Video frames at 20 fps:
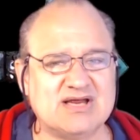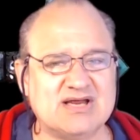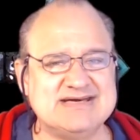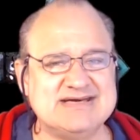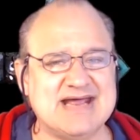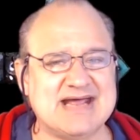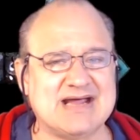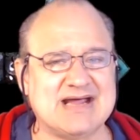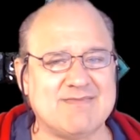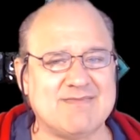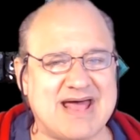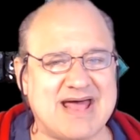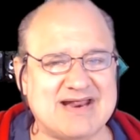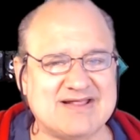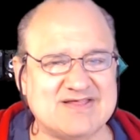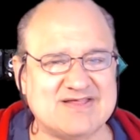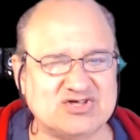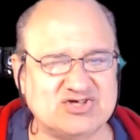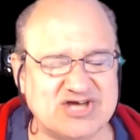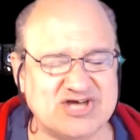Dig them out
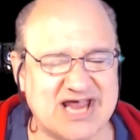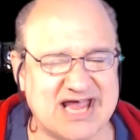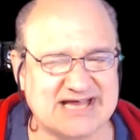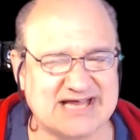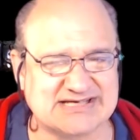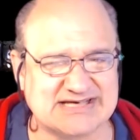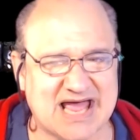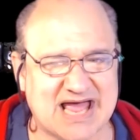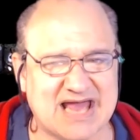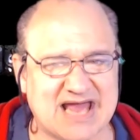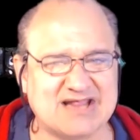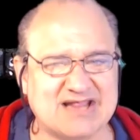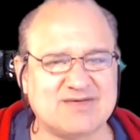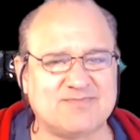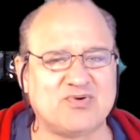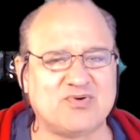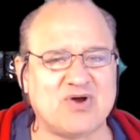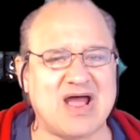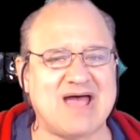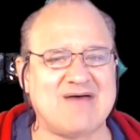of the chest, out of the
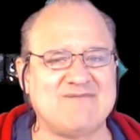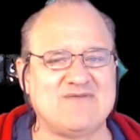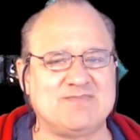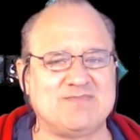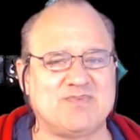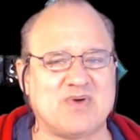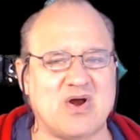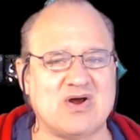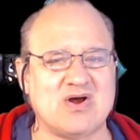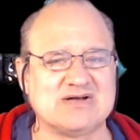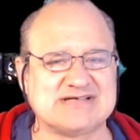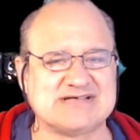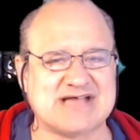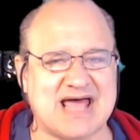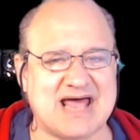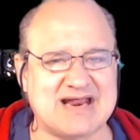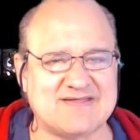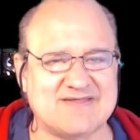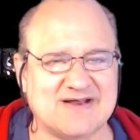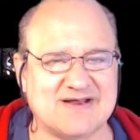private parts,
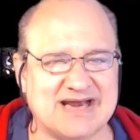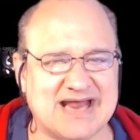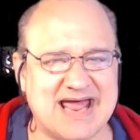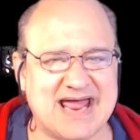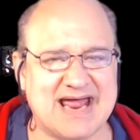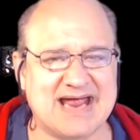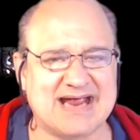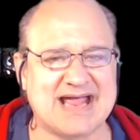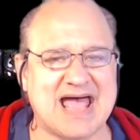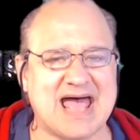out of the leg,